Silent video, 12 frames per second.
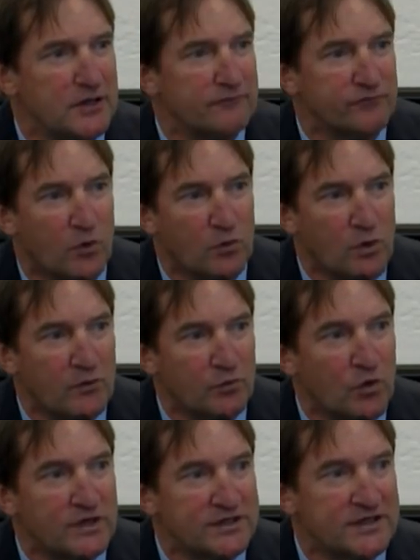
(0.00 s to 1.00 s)

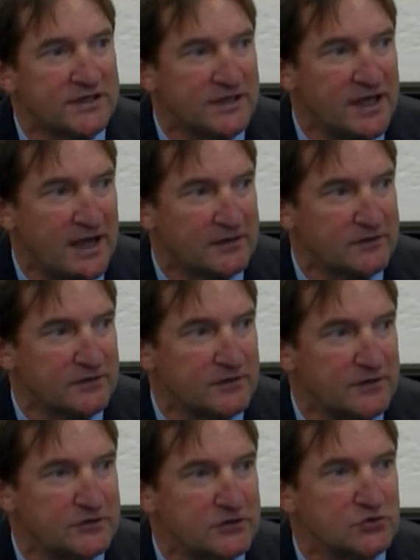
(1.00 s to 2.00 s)
411 connect
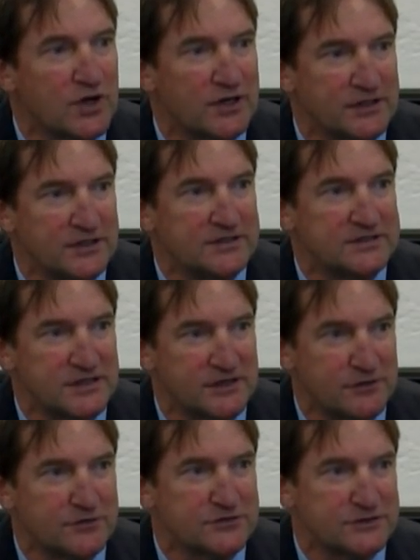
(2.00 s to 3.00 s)
to try to get
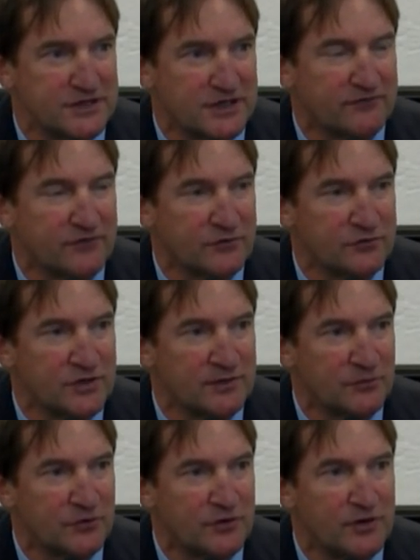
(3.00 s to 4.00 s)
Tara's telephone
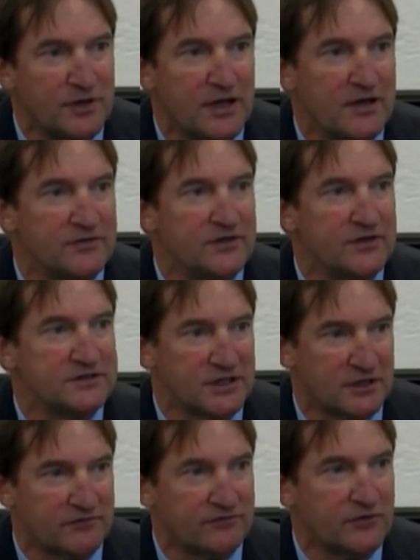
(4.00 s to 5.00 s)
number and then
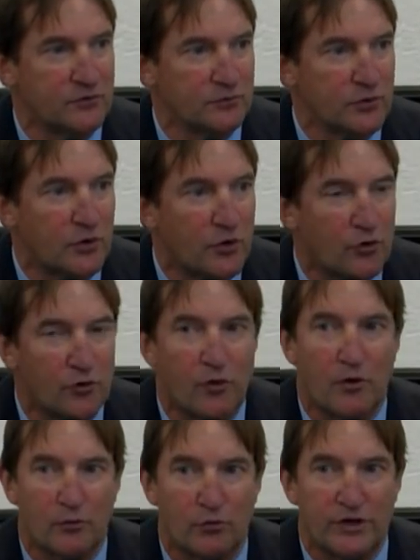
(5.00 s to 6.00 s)
telephone her
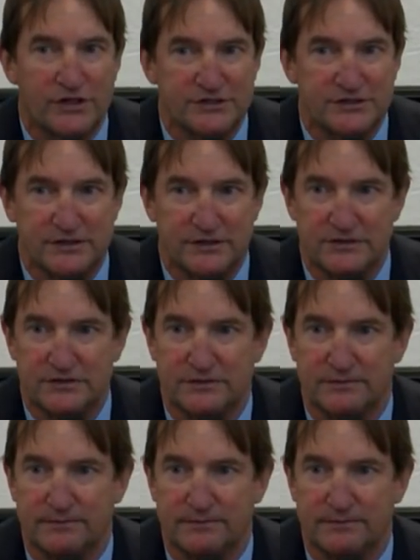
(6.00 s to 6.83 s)
residence.